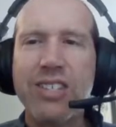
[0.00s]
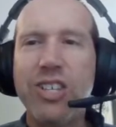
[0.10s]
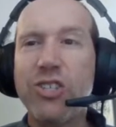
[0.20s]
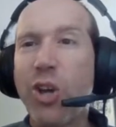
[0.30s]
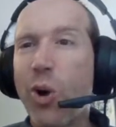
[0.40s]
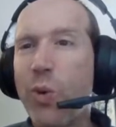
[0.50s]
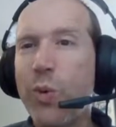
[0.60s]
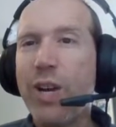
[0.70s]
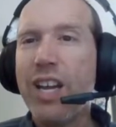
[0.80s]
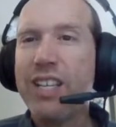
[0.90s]
his
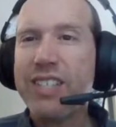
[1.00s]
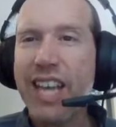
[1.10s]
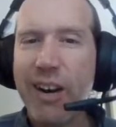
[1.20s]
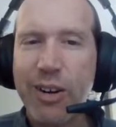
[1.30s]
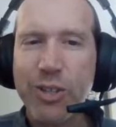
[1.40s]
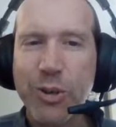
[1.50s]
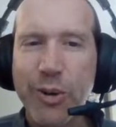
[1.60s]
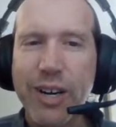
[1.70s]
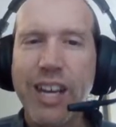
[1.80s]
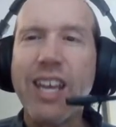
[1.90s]
own
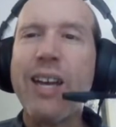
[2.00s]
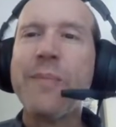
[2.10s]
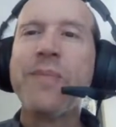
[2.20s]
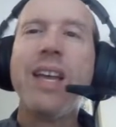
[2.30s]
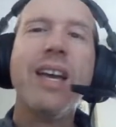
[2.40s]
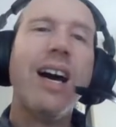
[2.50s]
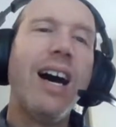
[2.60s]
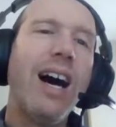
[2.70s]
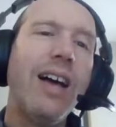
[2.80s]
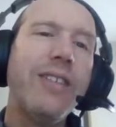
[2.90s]
territory.
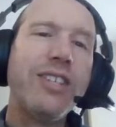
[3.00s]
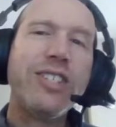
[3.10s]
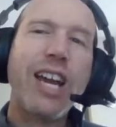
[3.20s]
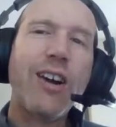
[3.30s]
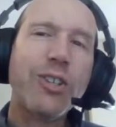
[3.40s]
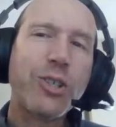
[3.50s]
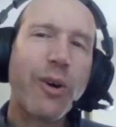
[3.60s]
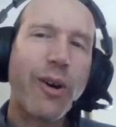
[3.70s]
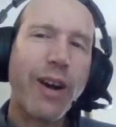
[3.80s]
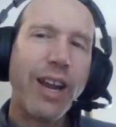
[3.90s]
This
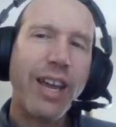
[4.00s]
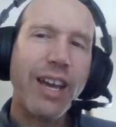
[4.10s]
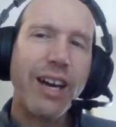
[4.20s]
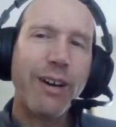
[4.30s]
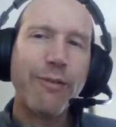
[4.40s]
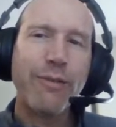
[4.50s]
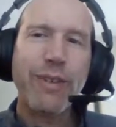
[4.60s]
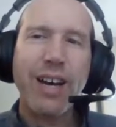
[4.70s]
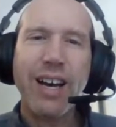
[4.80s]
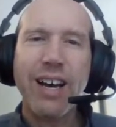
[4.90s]
territory of
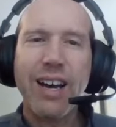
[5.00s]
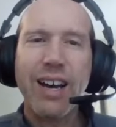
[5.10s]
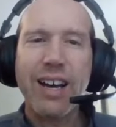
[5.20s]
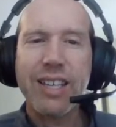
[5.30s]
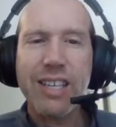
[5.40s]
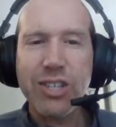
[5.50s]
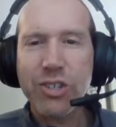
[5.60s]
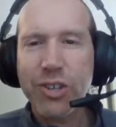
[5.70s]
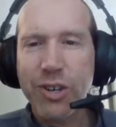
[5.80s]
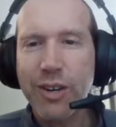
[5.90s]

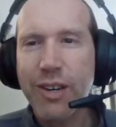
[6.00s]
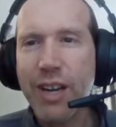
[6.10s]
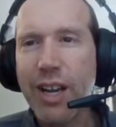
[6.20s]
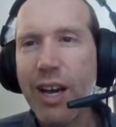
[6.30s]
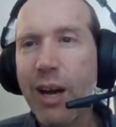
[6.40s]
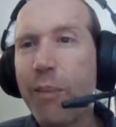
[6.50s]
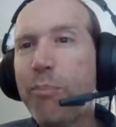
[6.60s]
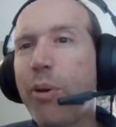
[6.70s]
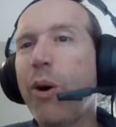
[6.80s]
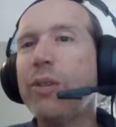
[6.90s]
Eastern
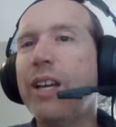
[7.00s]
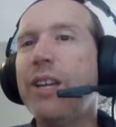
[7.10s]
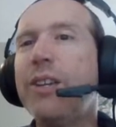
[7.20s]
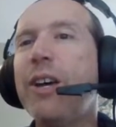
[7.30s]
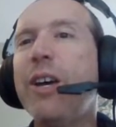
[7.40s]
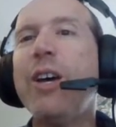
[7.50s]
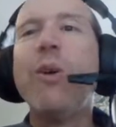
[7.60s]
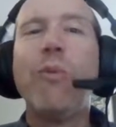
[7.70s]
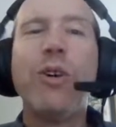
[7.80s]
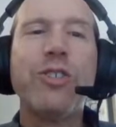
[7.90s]
Poland
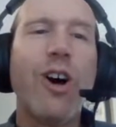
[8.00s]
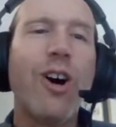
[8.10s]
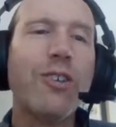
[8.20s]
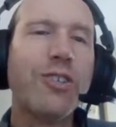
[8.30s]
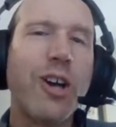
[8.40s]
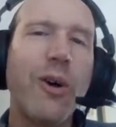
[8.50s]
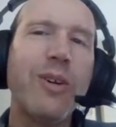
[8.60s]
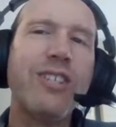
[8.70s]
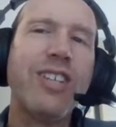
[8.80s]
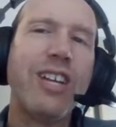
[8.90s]
was also
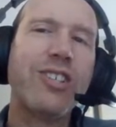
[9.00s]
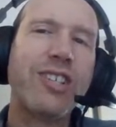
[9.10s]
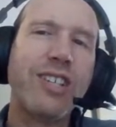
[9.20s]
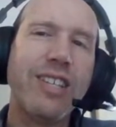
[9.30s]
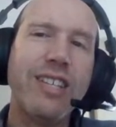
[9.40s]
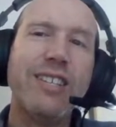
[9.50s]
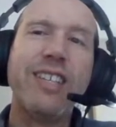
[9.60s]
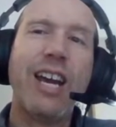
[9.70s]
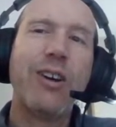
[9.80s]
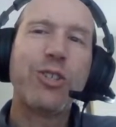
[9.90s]
essentially the
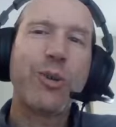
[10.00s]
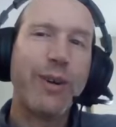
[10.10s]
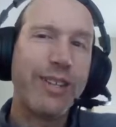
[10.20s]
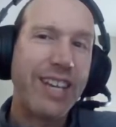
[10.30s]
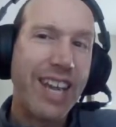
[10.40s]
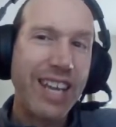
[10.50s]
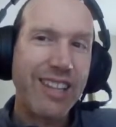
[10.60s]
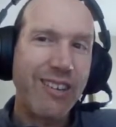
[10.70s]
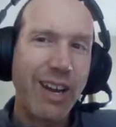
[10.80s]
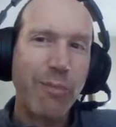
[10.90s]
territory that
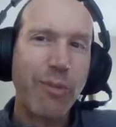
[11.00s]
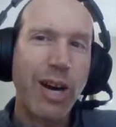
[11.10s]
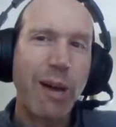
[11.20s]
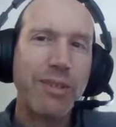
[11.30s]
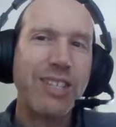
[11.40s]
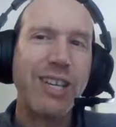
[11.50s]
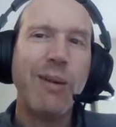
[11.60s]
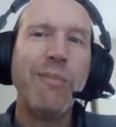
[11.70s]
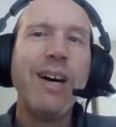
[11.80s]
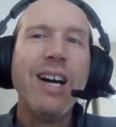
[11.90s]
Hitler had promised
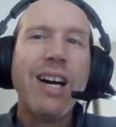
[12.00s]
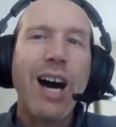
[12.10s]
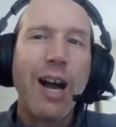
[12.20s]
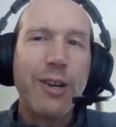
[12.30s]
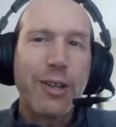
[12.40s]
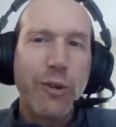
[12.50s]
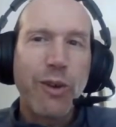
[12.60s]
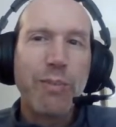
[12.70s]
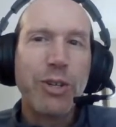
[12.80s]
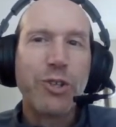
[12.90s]
him under the
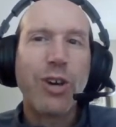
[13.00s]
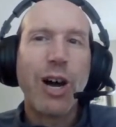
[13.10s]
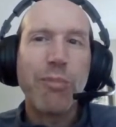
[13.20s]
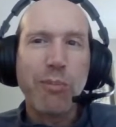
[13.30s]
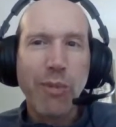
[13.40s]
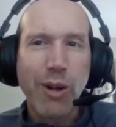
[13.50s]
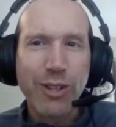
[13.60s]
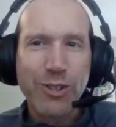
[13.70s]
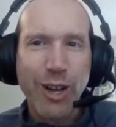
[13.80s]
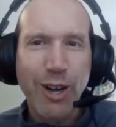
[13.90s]

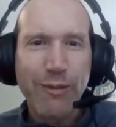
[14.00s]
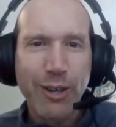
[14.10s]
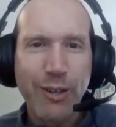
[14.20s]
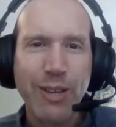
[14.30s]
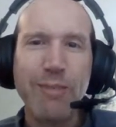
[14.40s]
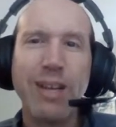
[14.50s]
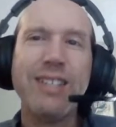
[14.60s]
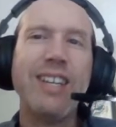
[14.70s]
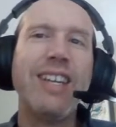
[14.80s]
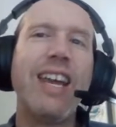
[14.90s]
Ribbentrop-Molotov
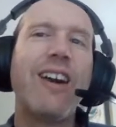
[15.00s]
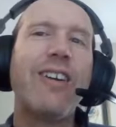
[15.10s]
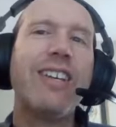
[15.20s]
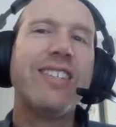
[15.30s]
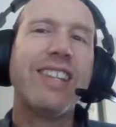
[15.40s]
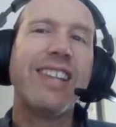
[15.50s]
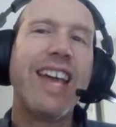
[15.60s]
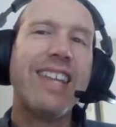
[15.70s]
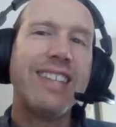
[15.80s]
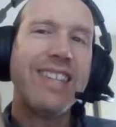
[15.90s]
Agreement, in areas and
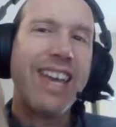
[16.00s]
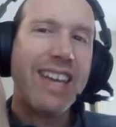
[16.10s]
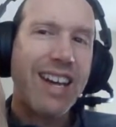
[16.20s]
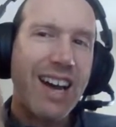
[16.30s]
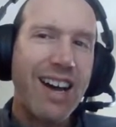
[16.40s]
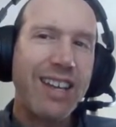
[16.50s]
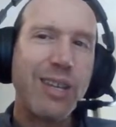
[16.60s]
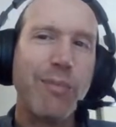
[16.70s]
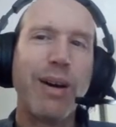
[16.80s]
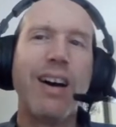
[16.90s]
land that they had
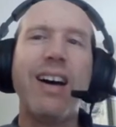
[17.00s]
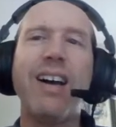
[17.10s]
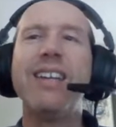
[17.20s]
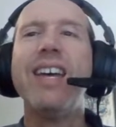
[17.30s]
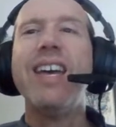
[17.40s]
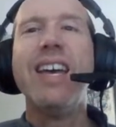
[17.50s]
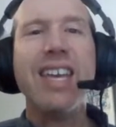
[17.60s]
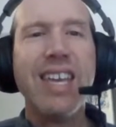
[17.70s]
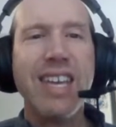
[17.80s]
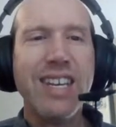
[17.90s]
occupied
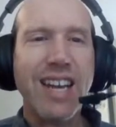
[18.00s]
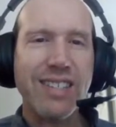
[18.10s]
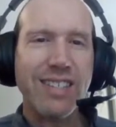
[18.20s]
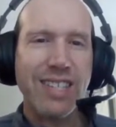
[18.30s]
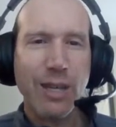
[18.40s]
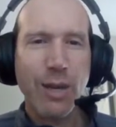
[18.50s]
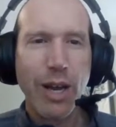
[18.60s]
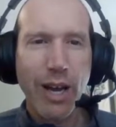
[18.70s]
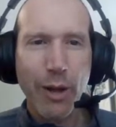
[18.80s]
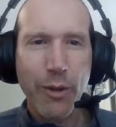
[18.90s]
in
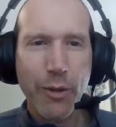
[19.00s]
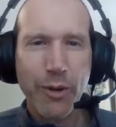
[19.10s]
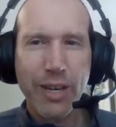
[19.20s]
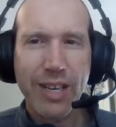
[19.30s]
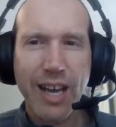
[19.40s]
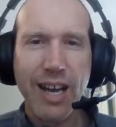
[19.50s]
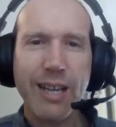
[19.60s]
1939.